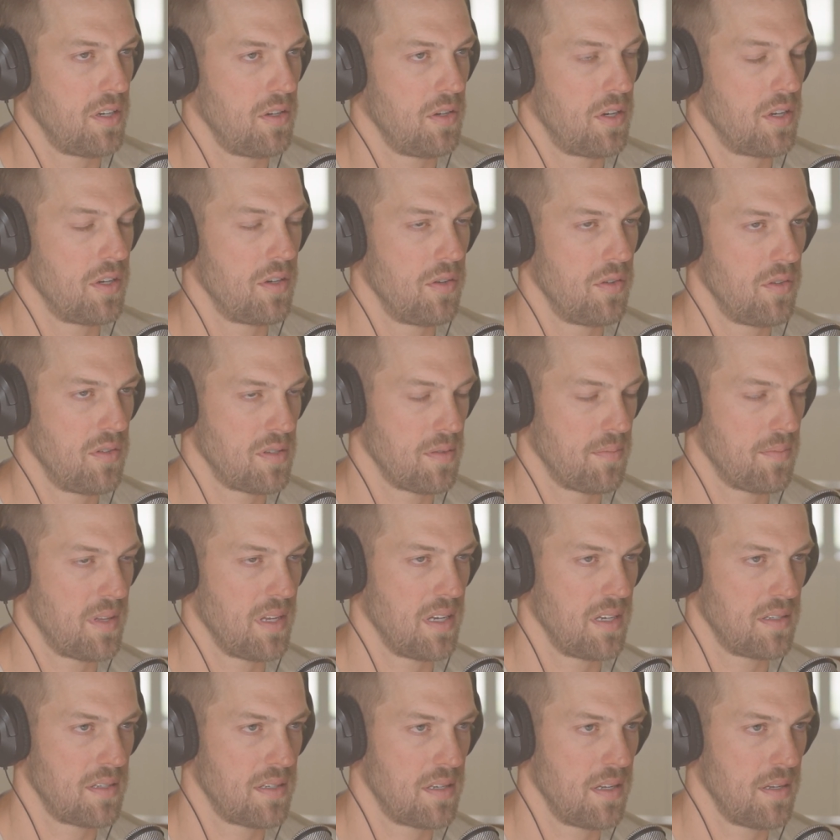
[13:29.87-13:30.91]
You could do some
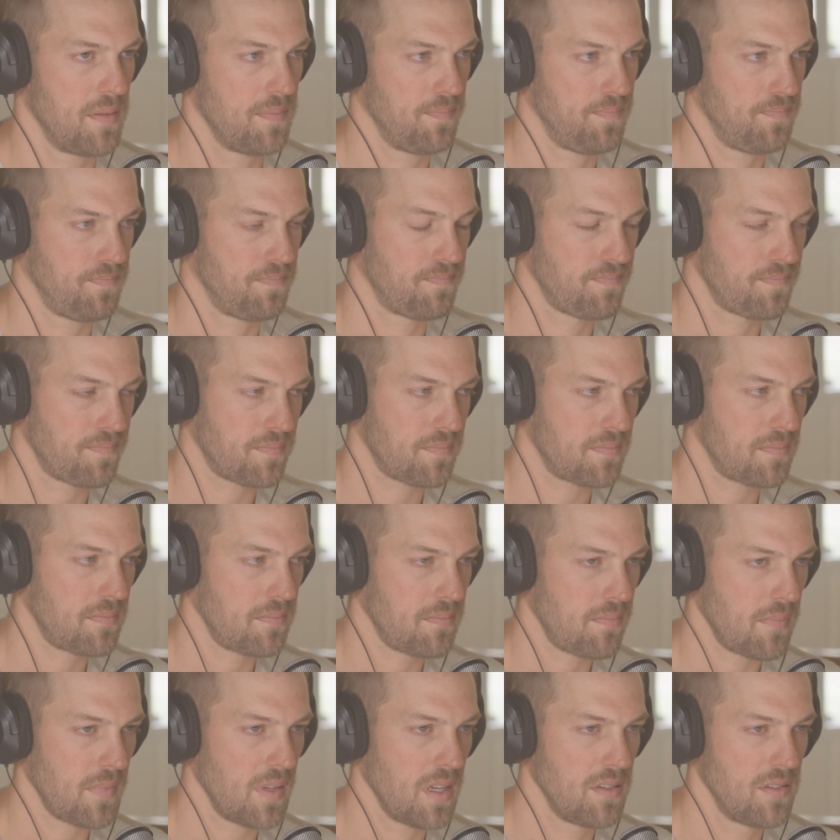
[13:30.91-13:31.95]
things to
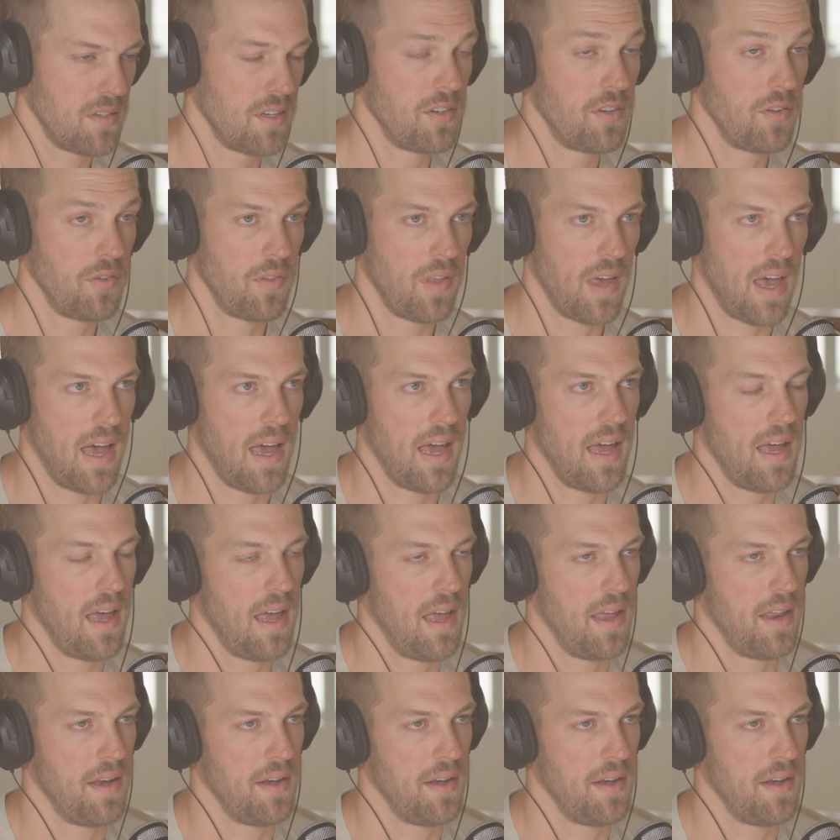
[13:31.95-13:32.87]
do that,